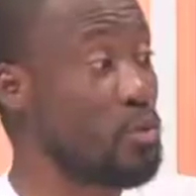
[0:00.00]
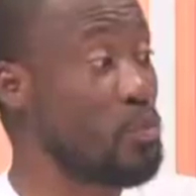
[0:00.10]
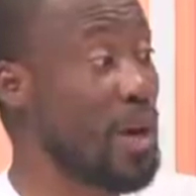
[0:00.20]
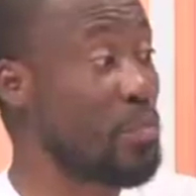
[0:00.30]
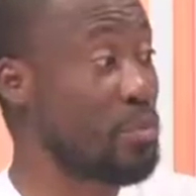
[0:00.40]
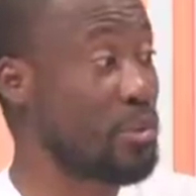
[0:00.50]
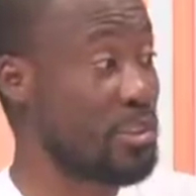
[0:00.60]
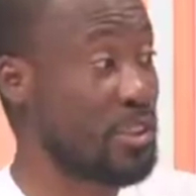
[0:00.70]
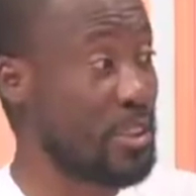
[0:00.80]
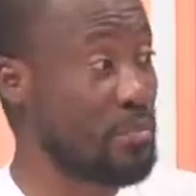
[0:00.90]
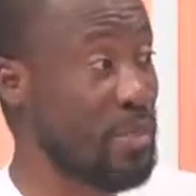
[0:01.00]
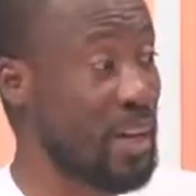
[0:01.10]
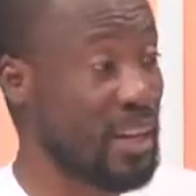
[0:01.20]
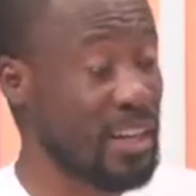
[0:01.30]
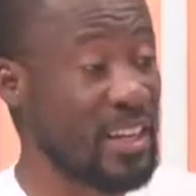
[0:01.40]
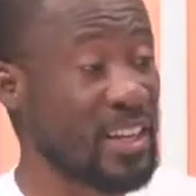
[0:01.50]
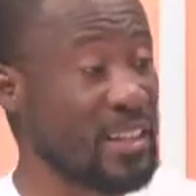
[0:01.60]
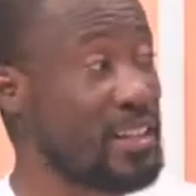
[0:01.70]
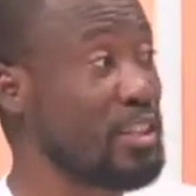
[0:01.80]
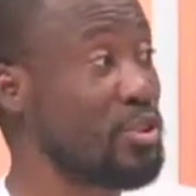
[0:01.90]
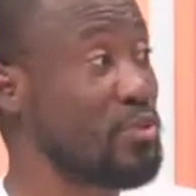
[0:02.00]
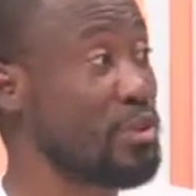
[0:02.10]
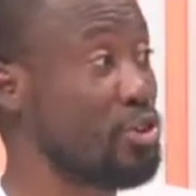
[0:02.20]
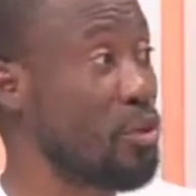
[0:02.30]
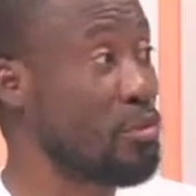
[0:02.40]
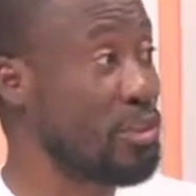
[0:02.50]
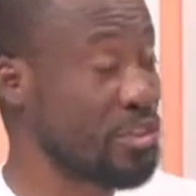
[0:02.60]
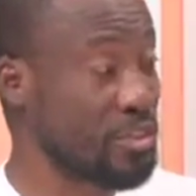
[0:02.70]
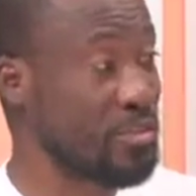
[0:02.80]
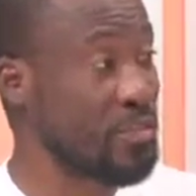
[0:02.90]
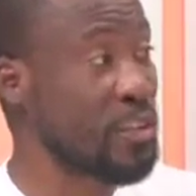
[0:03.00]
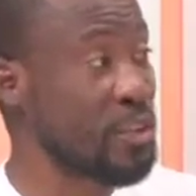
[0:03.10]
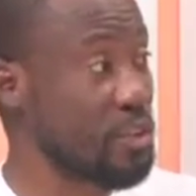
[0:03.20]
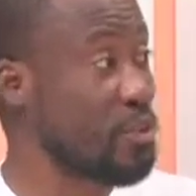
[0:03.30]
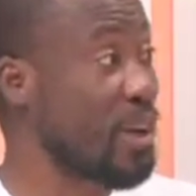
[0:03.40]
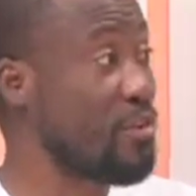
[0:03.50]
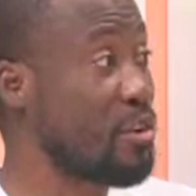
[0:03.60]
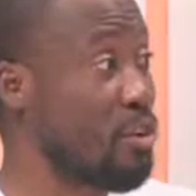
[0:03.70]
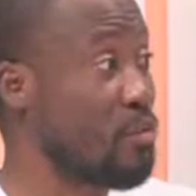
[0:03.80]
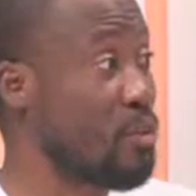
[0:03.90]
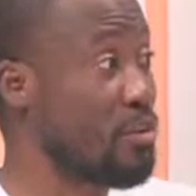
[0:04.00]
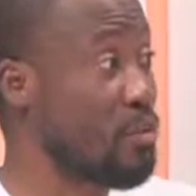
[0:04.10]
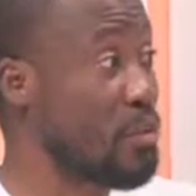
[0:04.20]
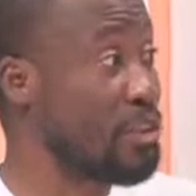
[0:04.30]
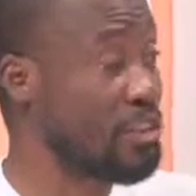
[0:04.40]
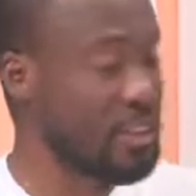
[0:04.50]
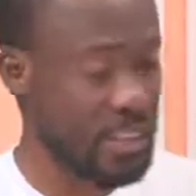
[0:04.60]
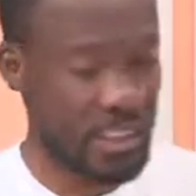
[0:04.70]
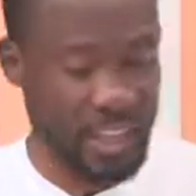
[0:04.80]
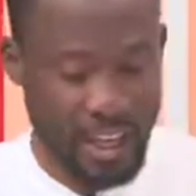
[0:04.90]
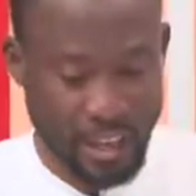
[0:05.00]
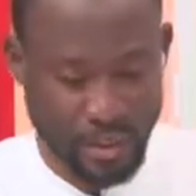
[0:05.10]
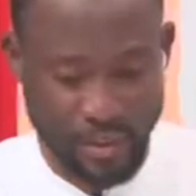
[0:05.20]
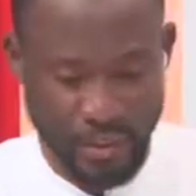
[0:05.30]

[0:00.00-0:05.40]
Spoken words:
by proxy and by the nature of your job, you would have a lot more information than I do.